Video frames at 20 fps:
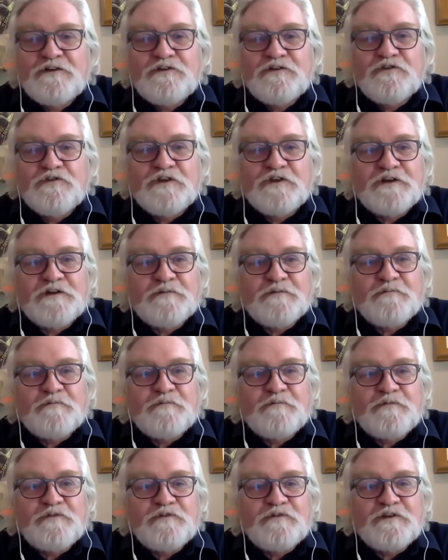you're gonna
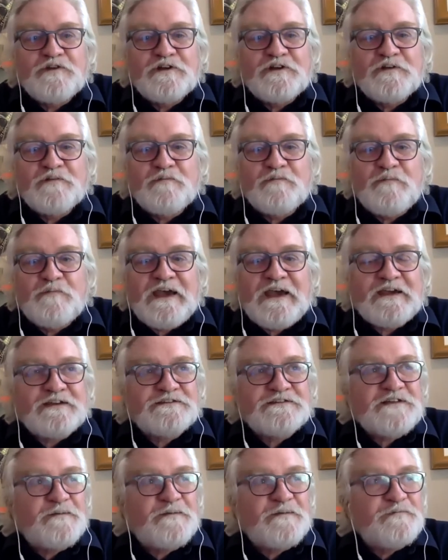you're gonna
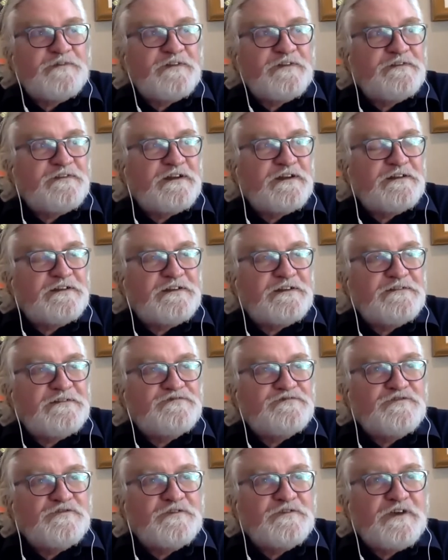back something that
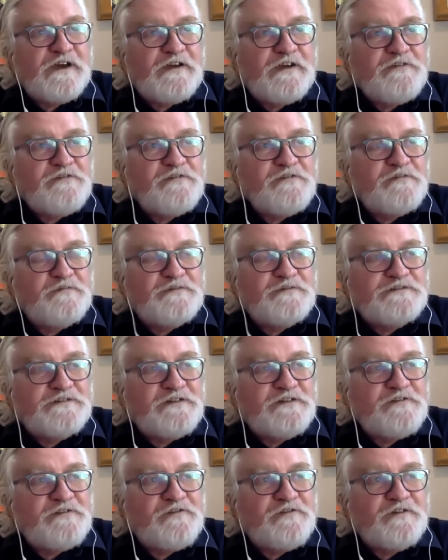gives you the hundred
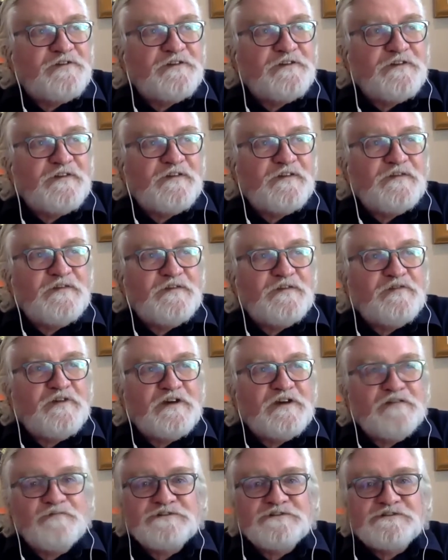percent rather than the
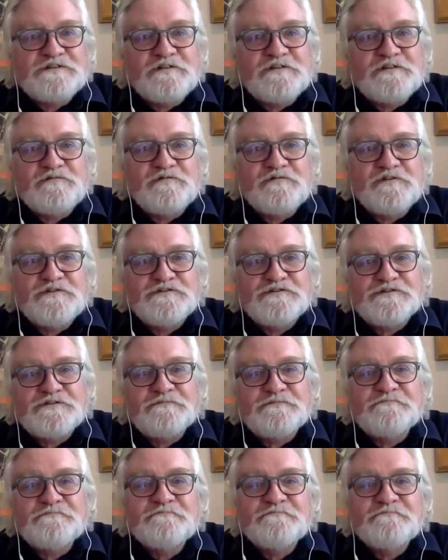five percent
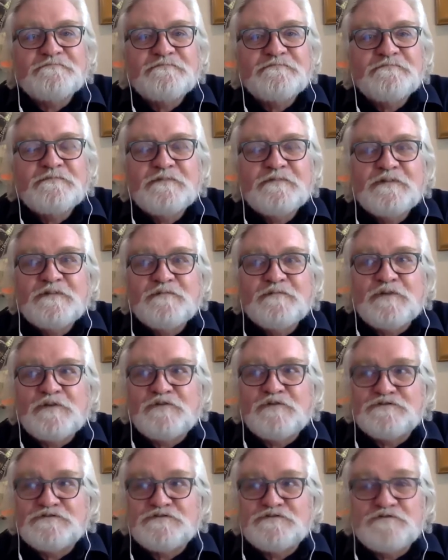version, because